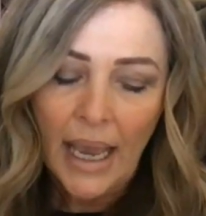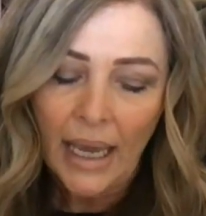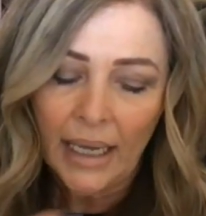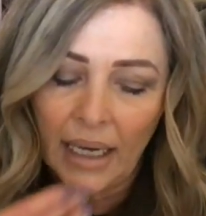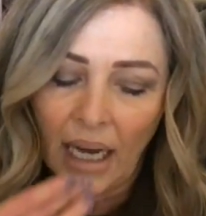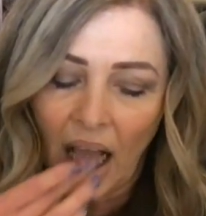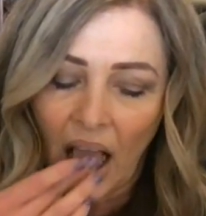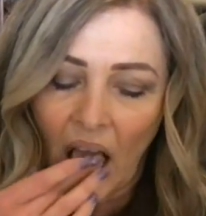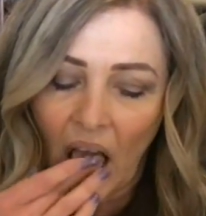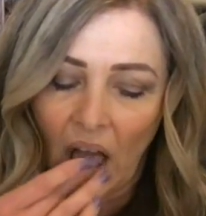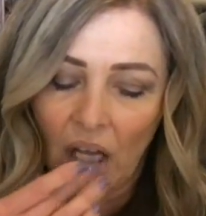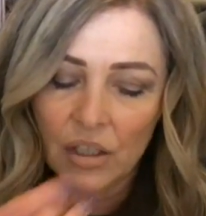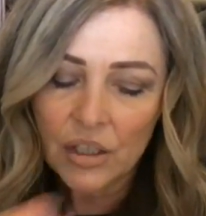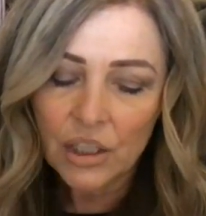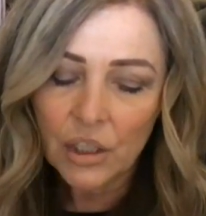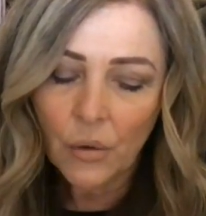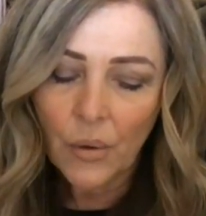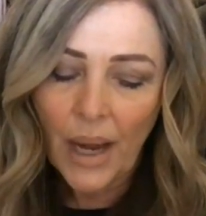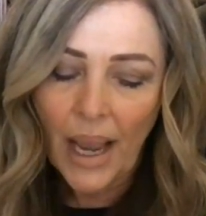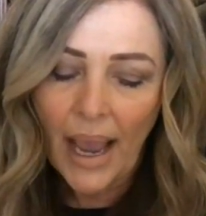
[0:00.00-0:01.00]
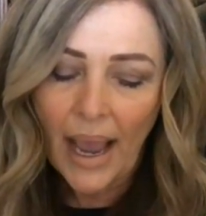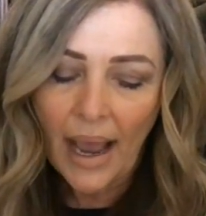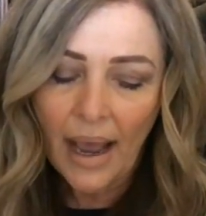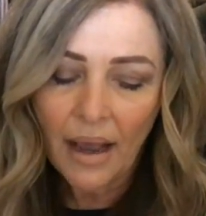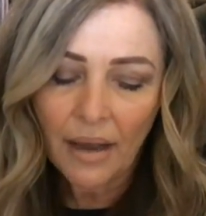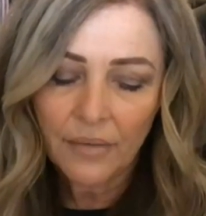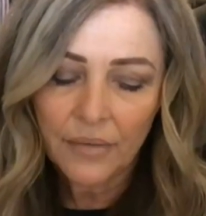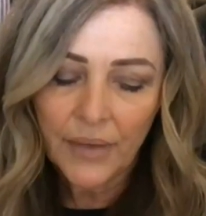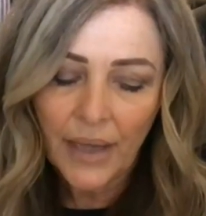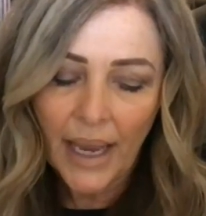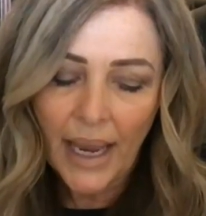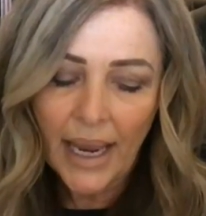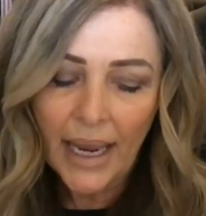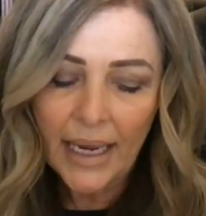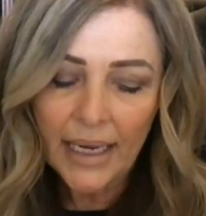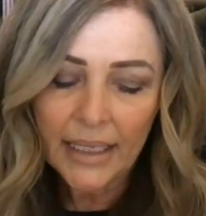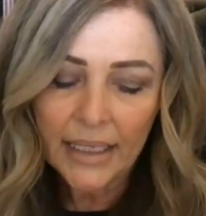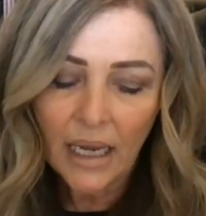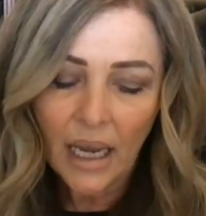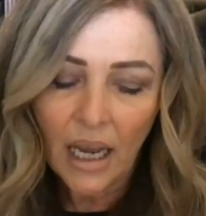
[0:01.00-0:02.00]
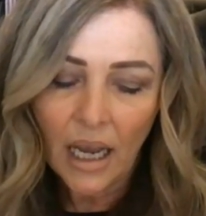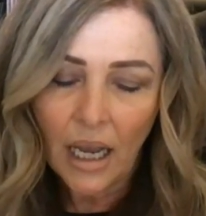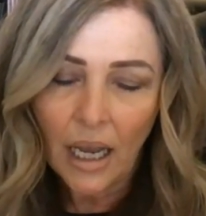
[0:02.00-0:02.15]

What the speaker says: And I also have a